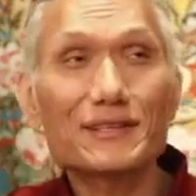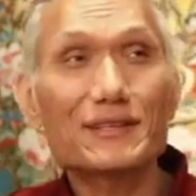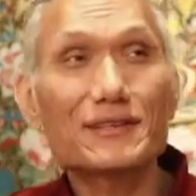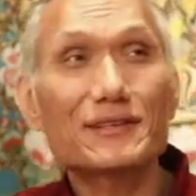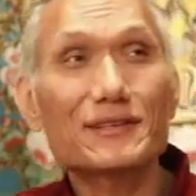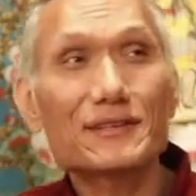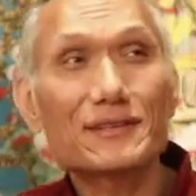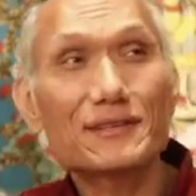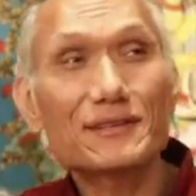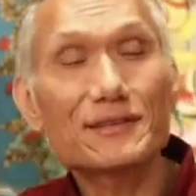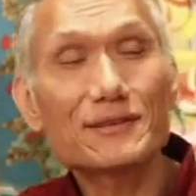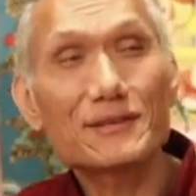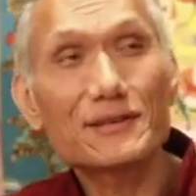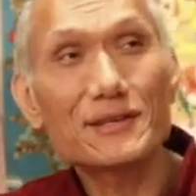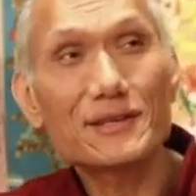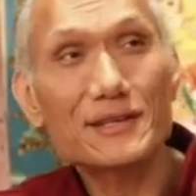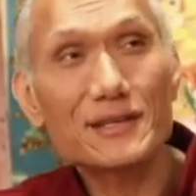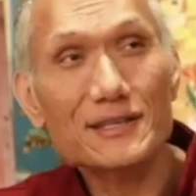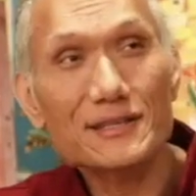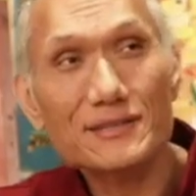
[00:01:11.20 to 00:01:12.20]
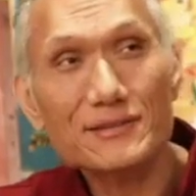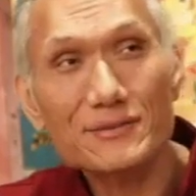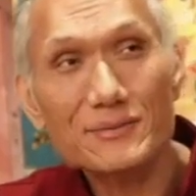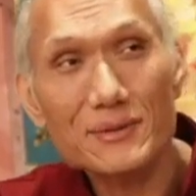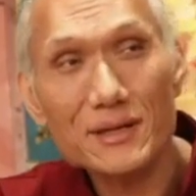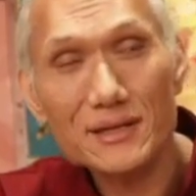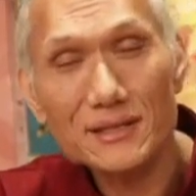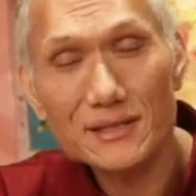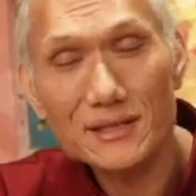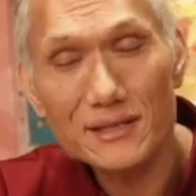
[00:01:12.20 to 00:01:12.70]
in
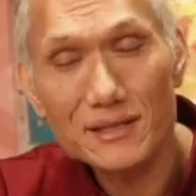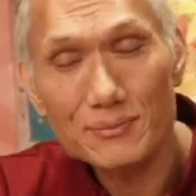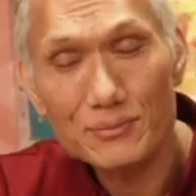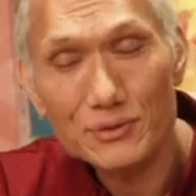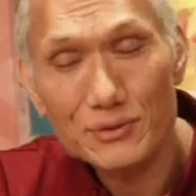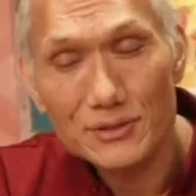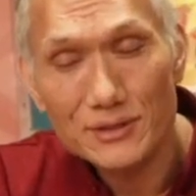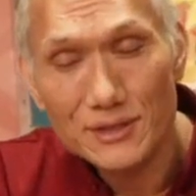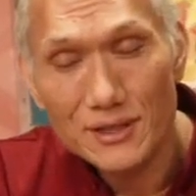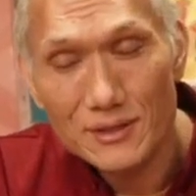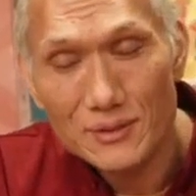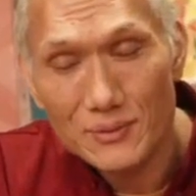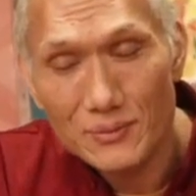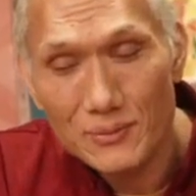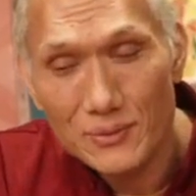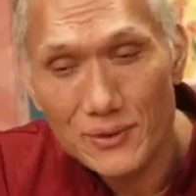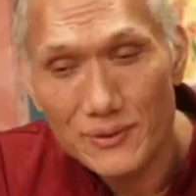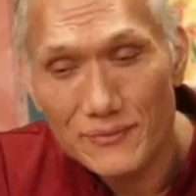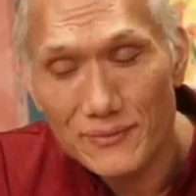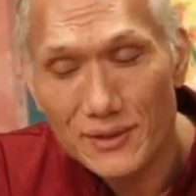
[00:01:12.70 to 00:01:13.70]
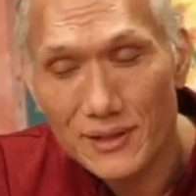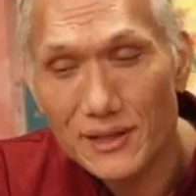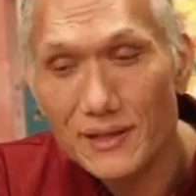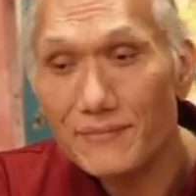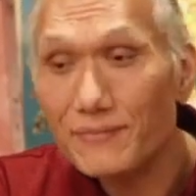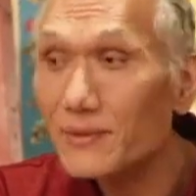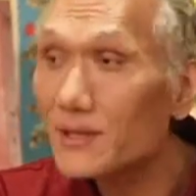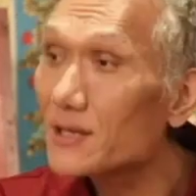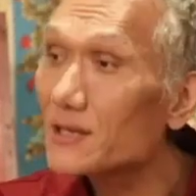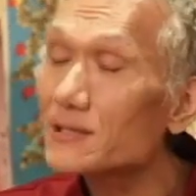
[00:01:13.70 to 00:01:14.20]
his writing Bodhisattva Way of
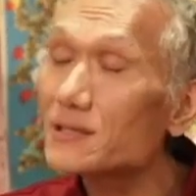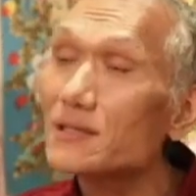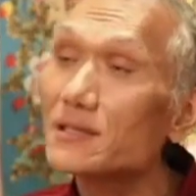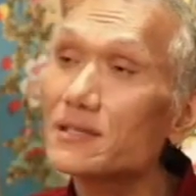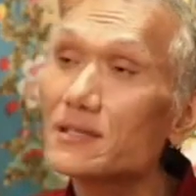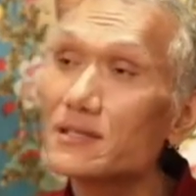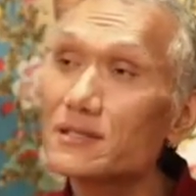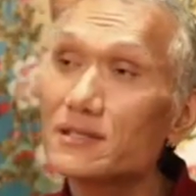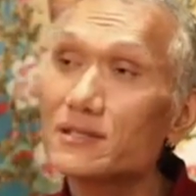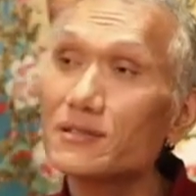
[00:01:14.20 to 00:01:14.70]
Life, this